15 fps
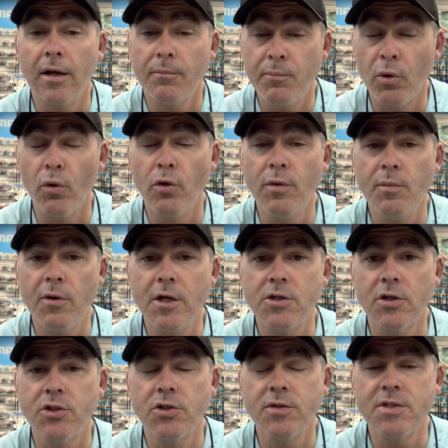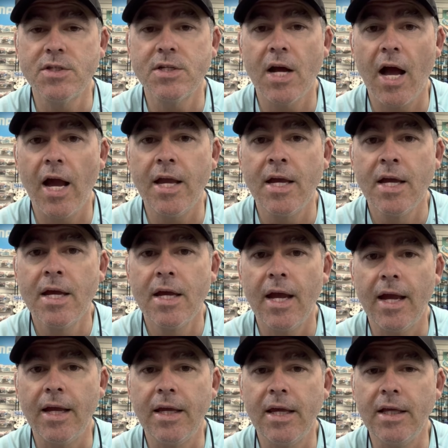Barooby Beach, I should say,
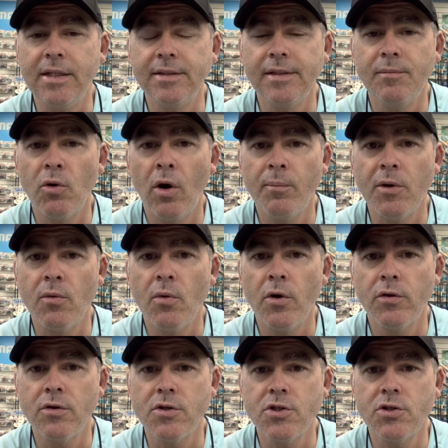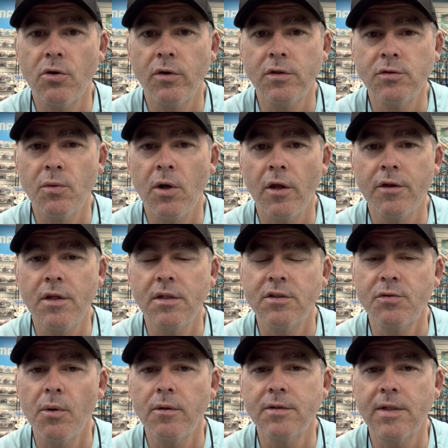and Kingsley might be worth a shot as well. I think the
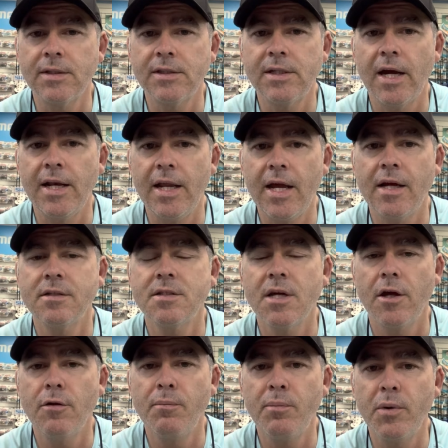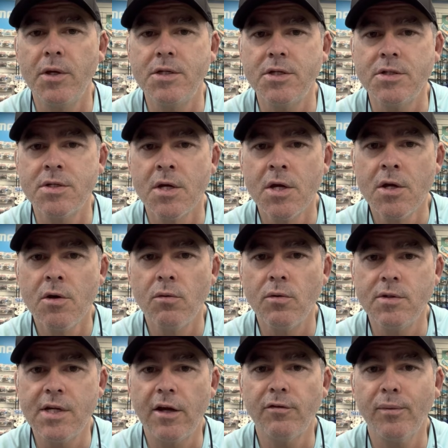swell's going to stay down, so the beaches
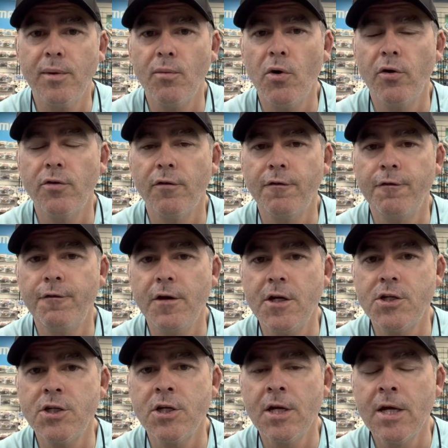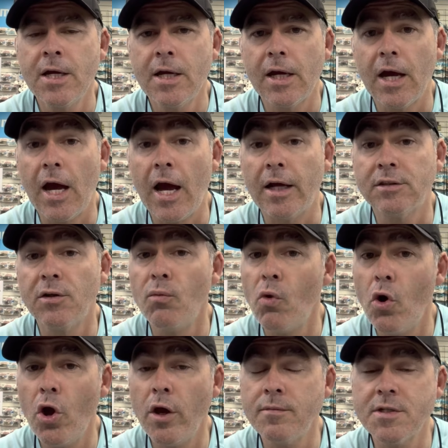will definitely worth a fish. Some
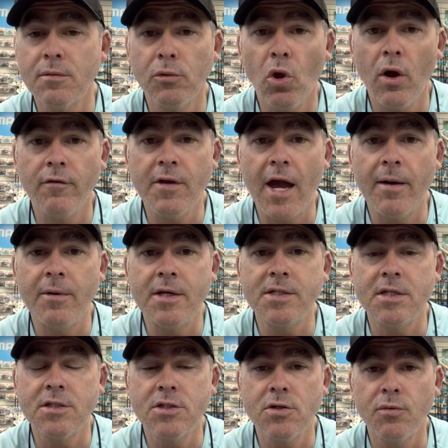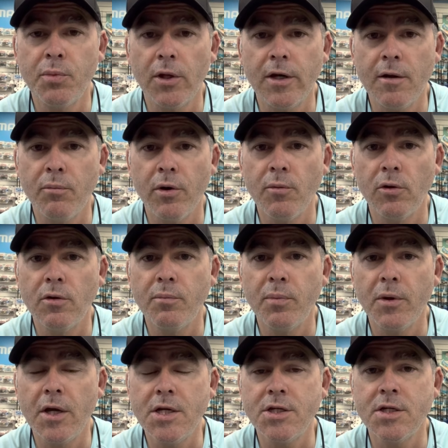worms, some live yabbies, there's still plenty of brim on the
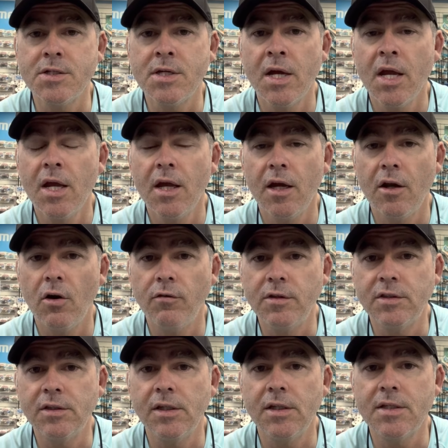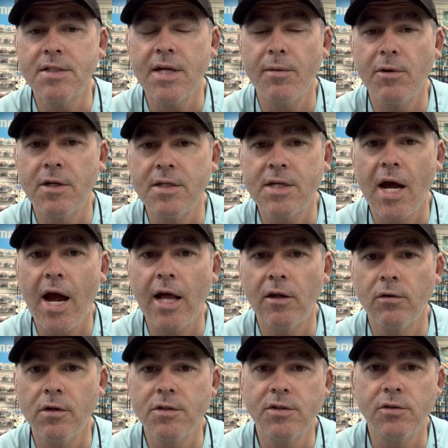beaches, and obviously the salmon and
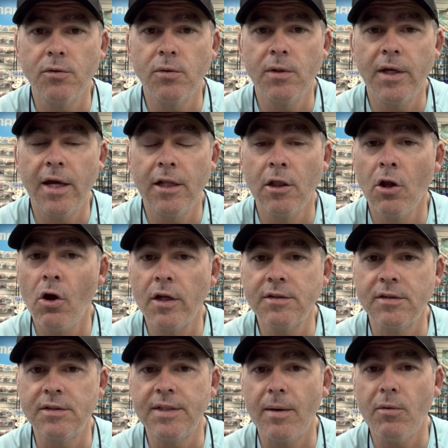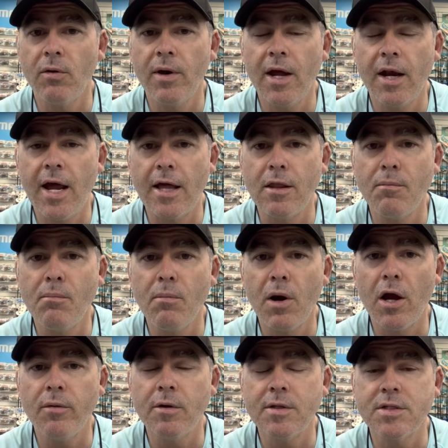tailor are still there. Lots of salmon around at the
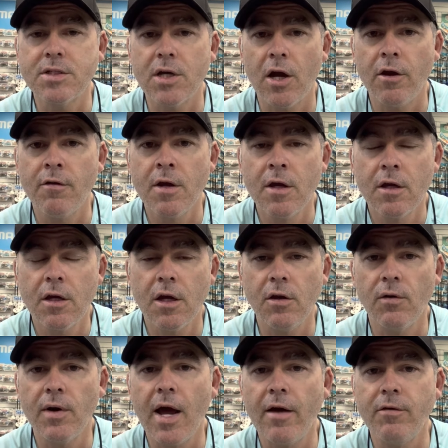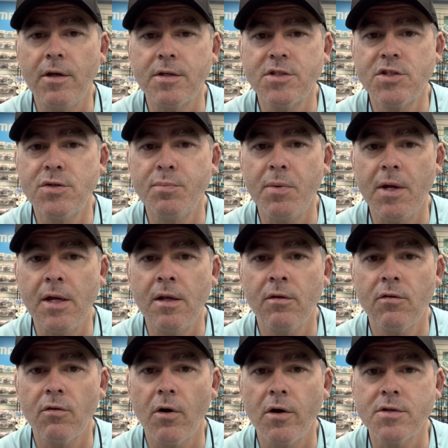moment, so keen on having a spin,
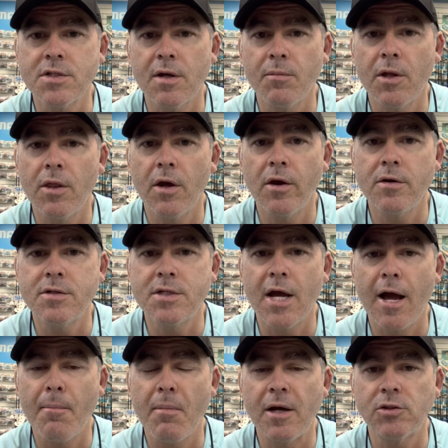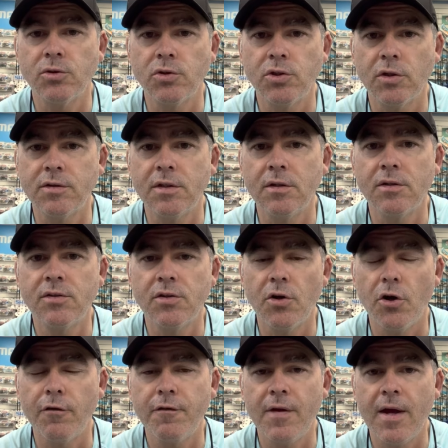throw some of those mussel shots in the
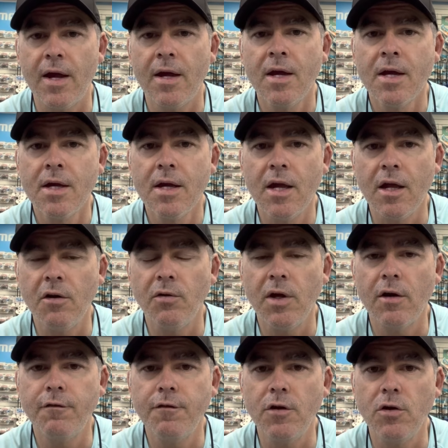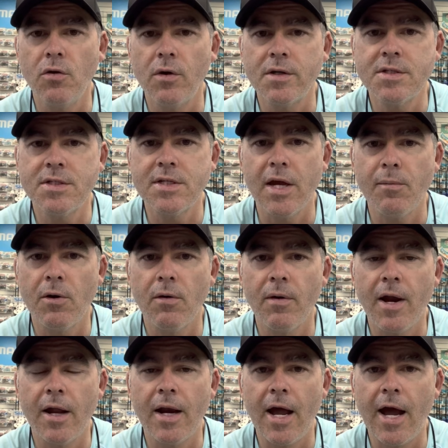surf there, and you'll get a few nice salmon
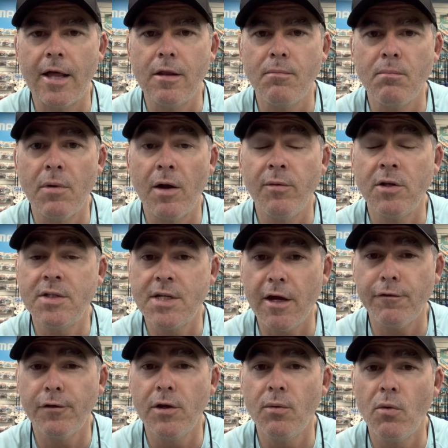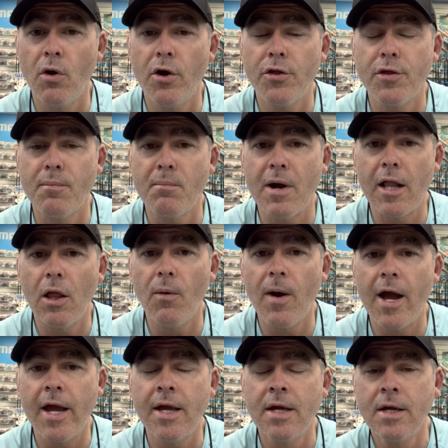around at the moment. Definitely worth a
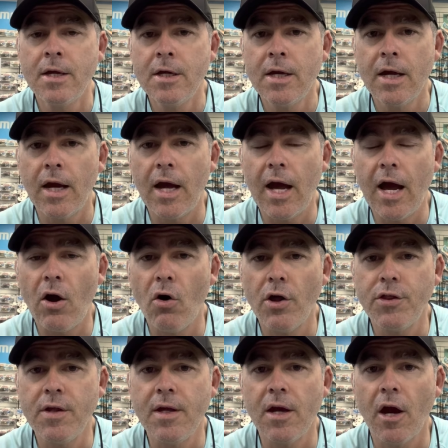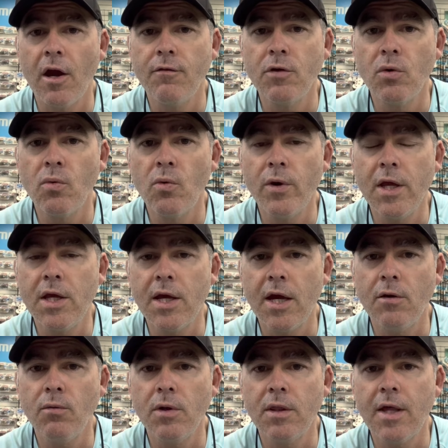mulloway. I think over the
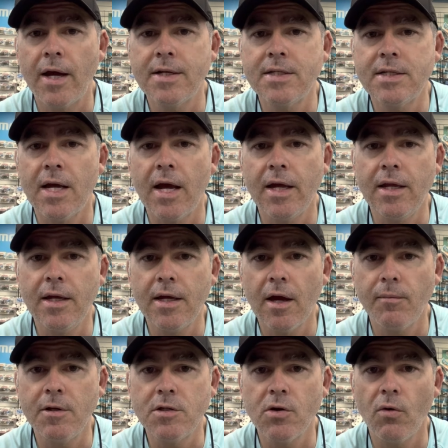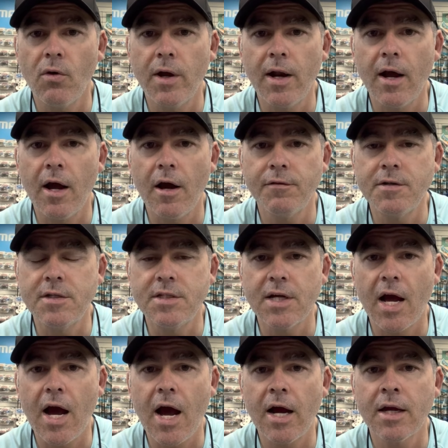weekend with that incoming tide after
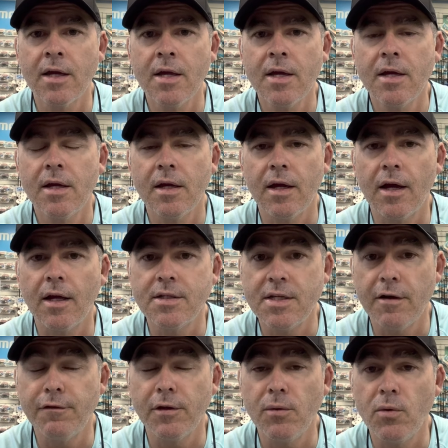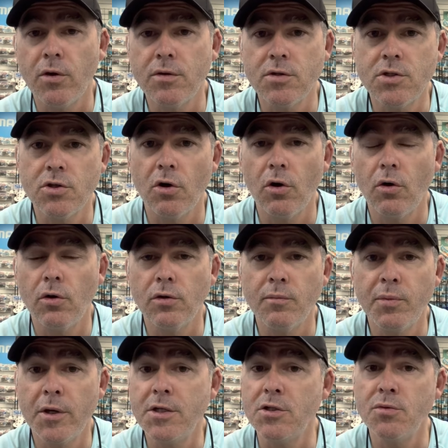dark, definitely worth a shot on the
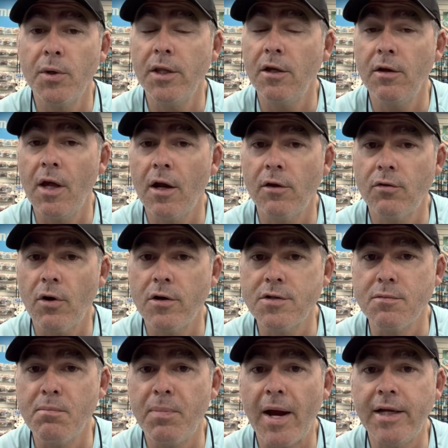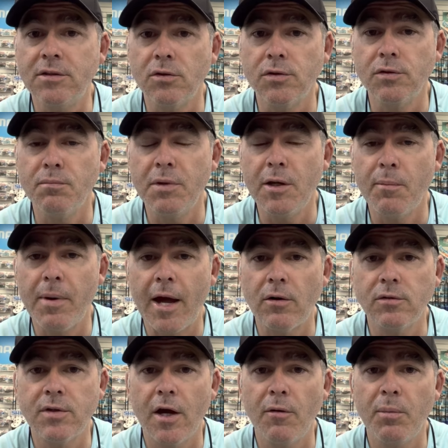beaches. Whether you're going to throw some baits or some bigger
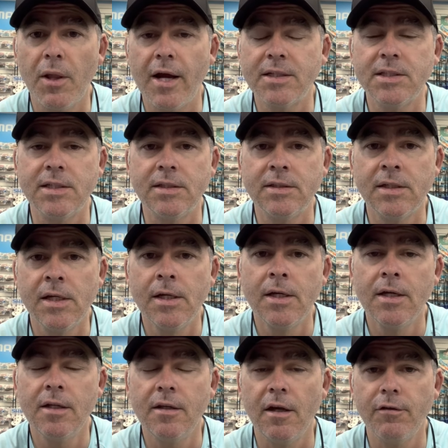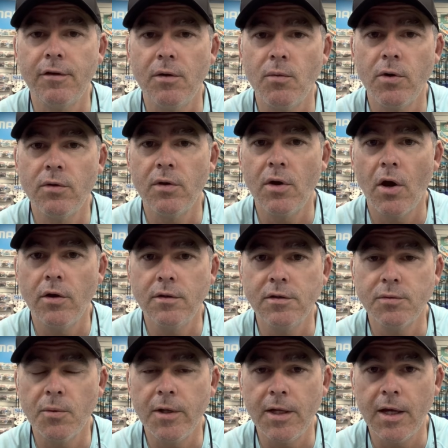paddle tail plastics, definitely worth a go
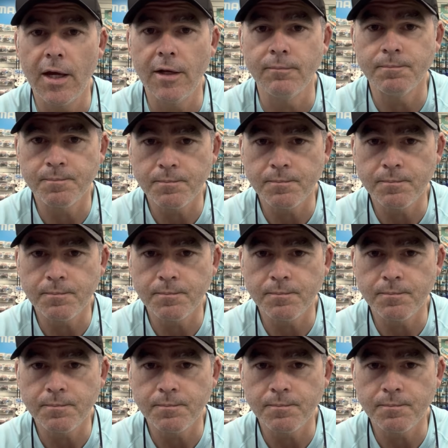this weekend.